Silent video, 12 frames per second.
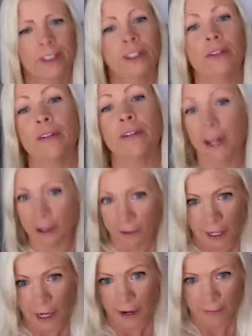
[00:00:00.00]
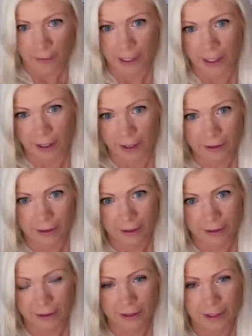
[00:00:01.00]
So if I don't have money
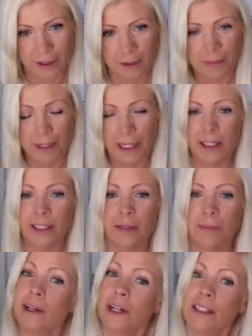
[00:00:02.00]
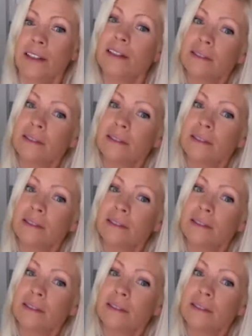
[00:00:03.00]
to make these upgrades,